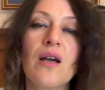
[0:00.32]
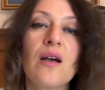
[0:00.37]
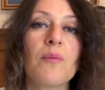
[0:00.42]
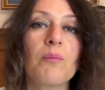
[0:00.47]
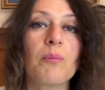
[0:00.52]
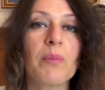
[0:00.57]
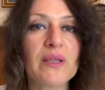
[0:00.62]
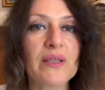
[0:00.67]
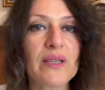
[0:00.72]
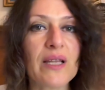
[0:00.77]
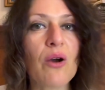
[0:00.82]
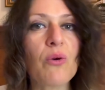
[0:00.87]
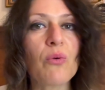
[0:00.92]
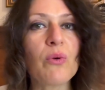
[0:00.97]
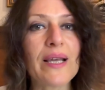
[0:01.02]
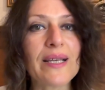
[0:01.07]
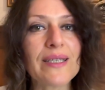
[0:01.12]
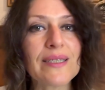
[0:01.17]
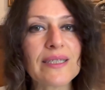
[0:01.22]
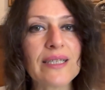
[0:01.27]
But now
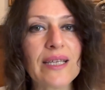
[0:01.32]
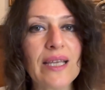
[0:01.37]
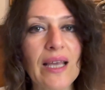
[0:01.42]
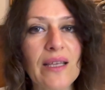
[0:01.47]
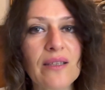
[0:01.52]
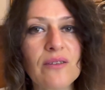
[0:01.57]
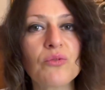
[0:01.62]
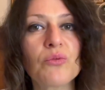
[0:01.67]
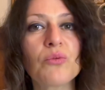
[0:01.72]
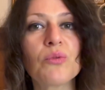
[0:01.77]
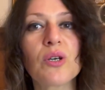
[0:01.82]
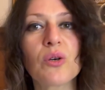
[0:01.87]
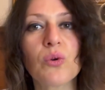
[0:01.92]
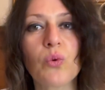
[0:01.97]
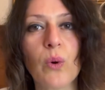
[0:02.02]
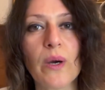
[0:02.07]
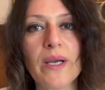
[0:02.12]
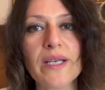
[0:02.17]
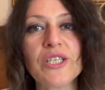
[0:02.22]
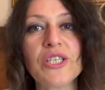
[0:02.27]
let's get to the
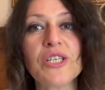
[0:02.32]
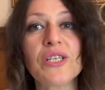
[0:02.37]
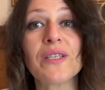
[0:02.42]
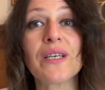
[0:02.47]
question,